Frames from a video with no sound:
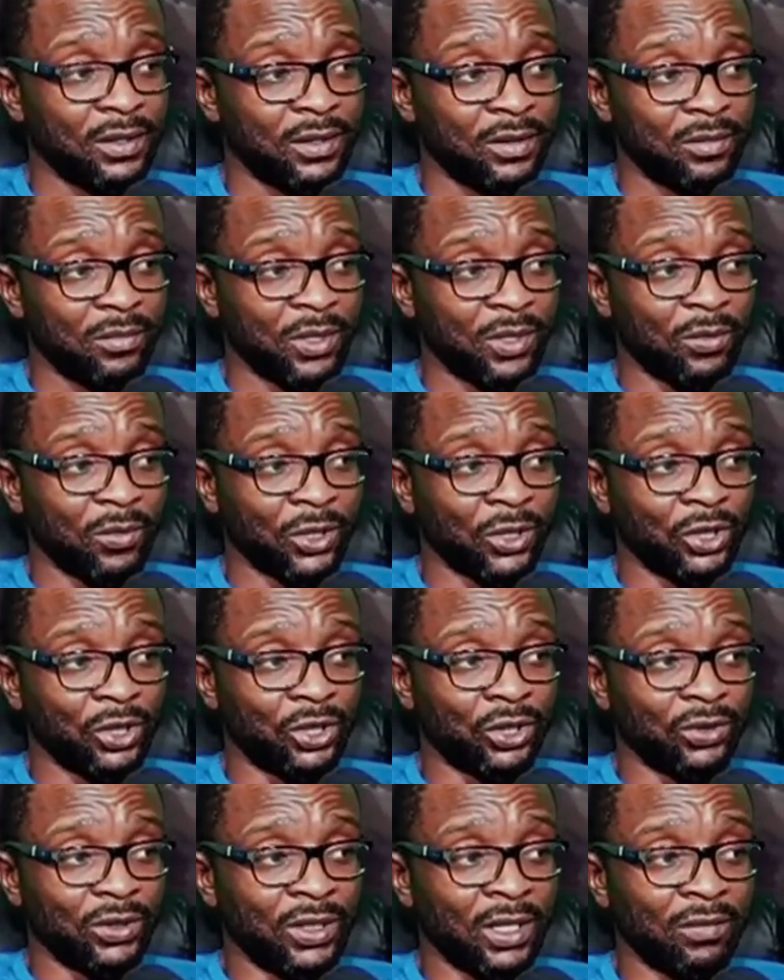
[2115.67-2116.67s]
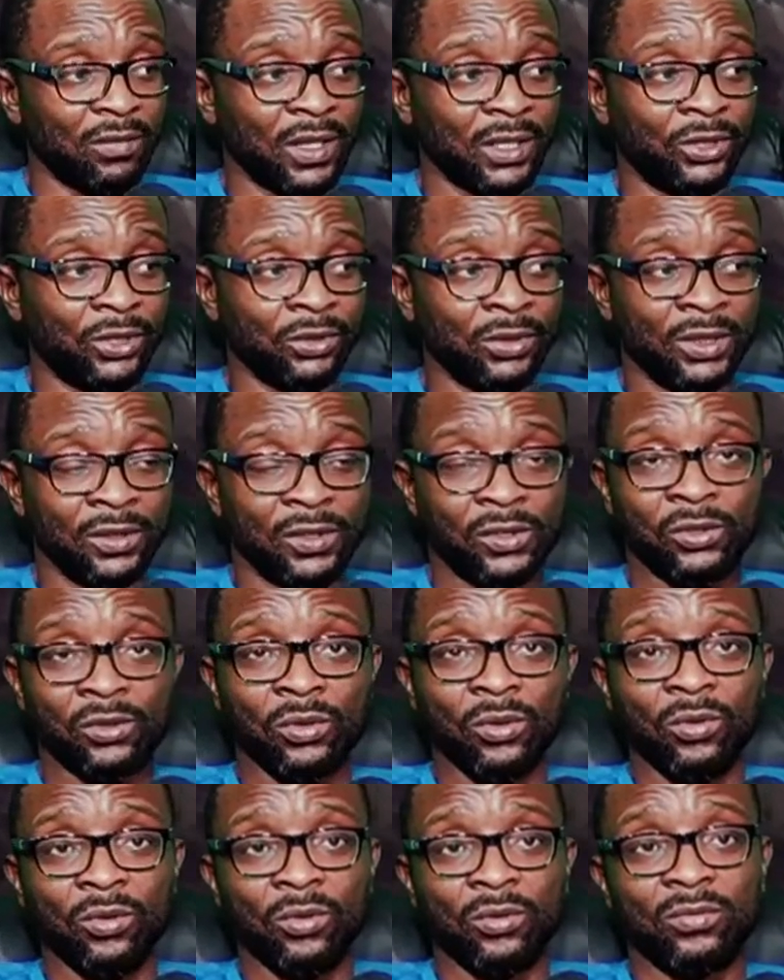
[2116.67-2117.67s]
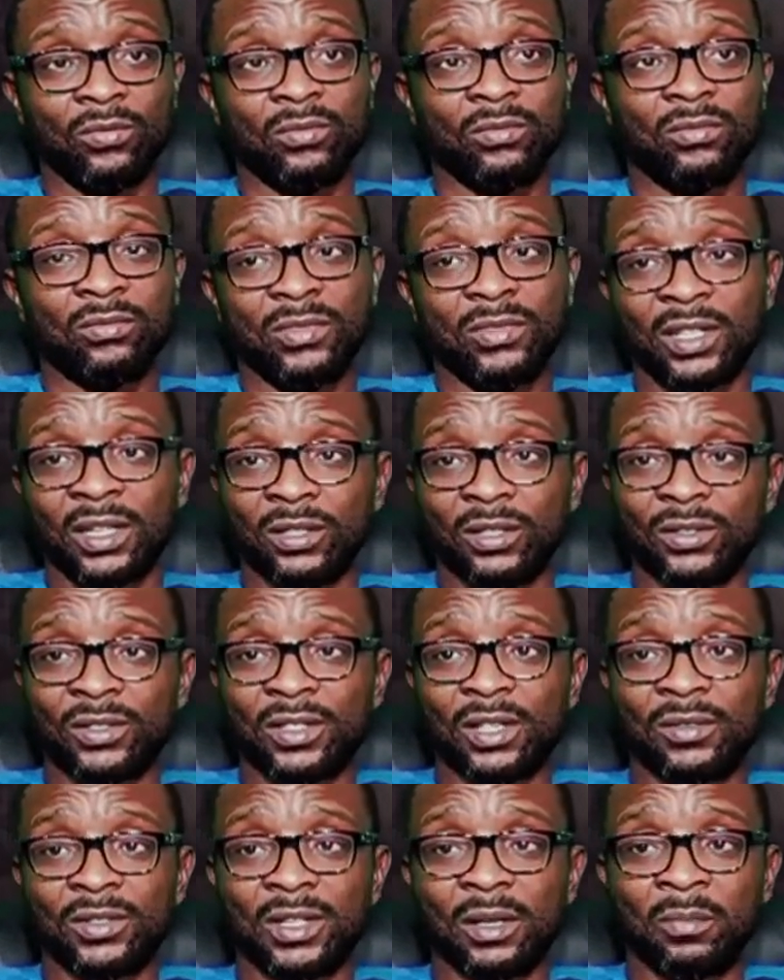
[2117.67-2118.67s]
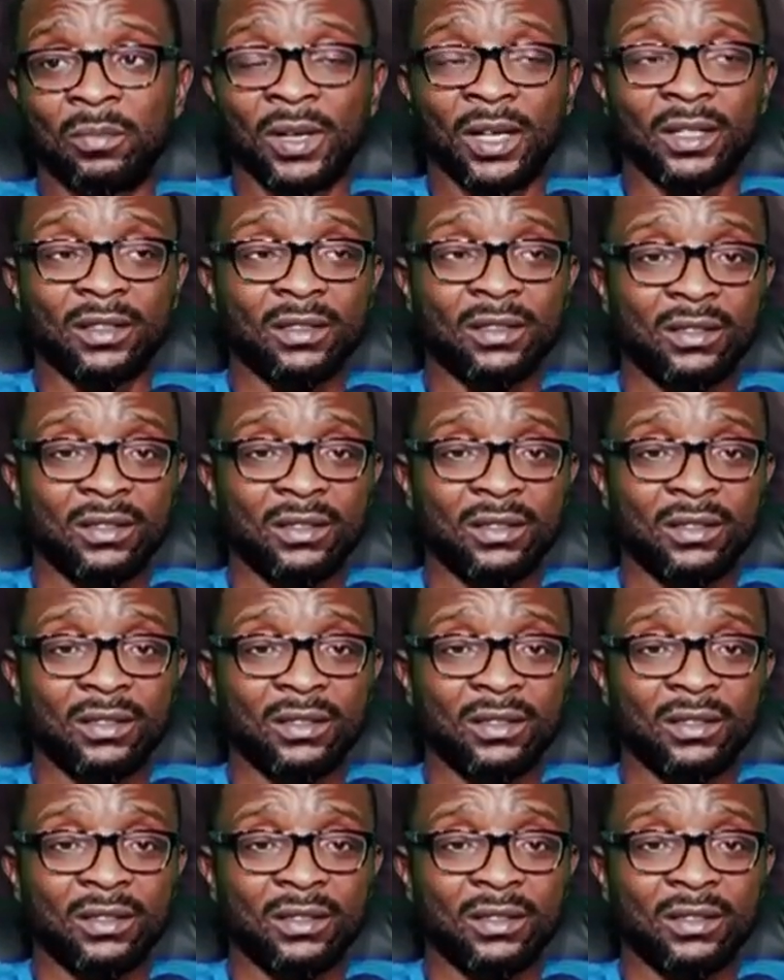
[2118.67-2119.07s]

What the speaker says: But what you should never do is to tear yourselves apart,